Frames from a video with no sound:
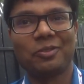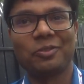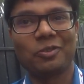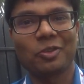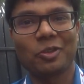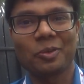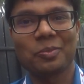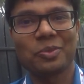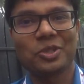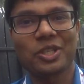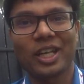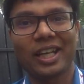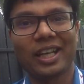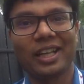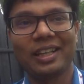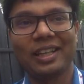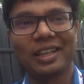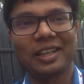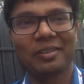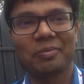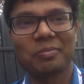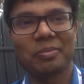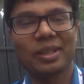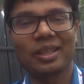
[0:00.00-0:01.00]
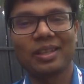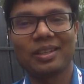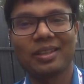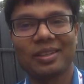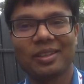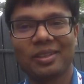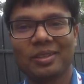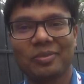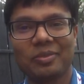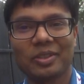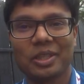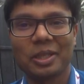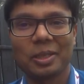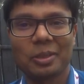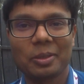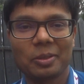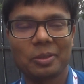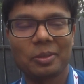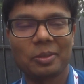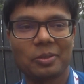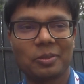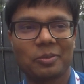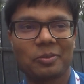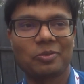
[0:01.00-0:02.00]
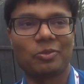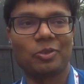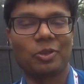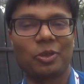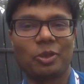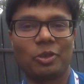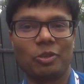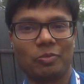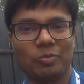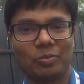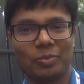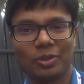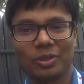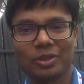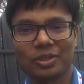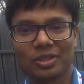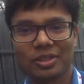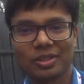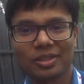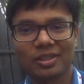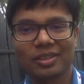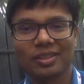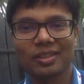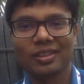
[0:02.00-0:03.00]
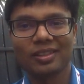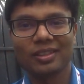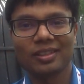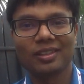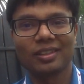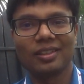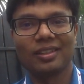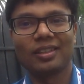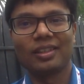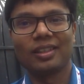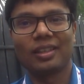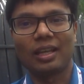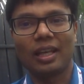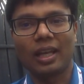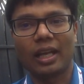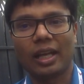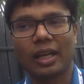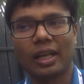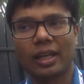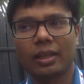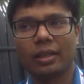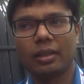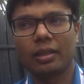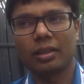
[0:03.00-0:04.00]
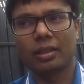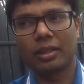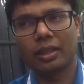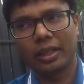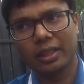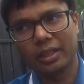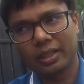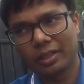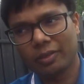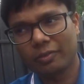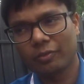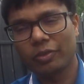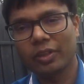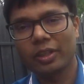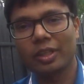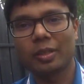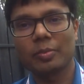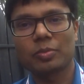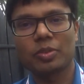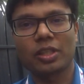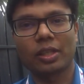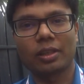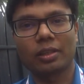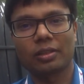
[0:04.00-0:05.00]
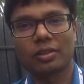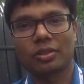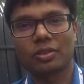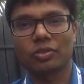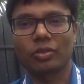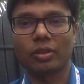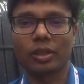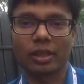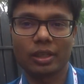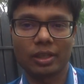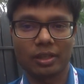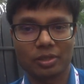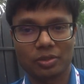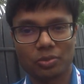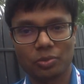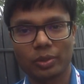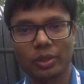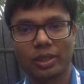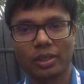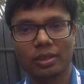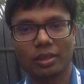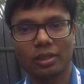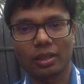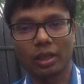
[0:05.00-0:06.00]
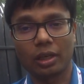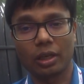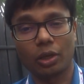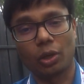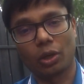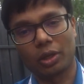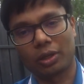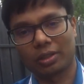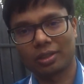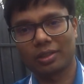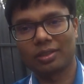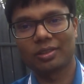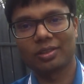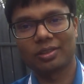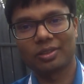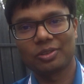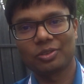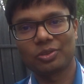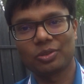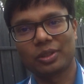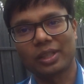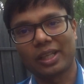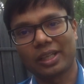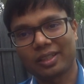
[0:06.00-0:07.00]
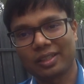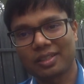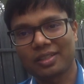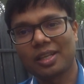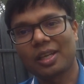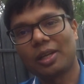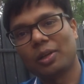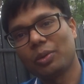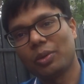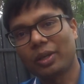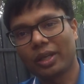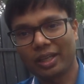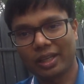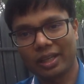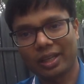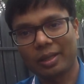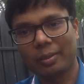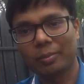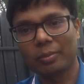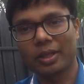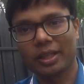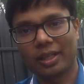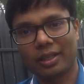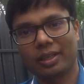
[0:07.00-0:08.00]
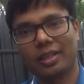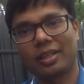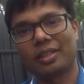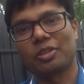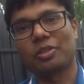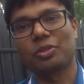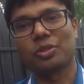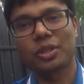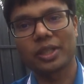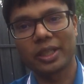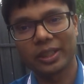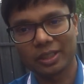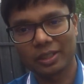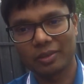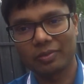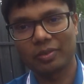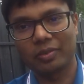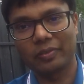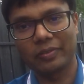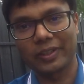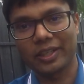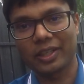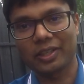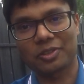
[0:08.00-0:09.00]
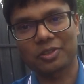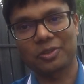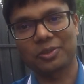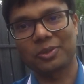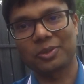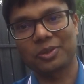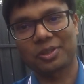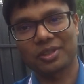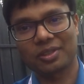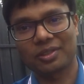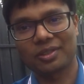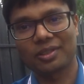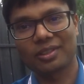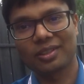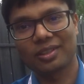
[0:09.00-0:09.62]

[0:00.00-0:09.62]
From child, I've been very fond of books. And Indian freedom struggle as well. A lot. So that is how I am associated with Wikisource.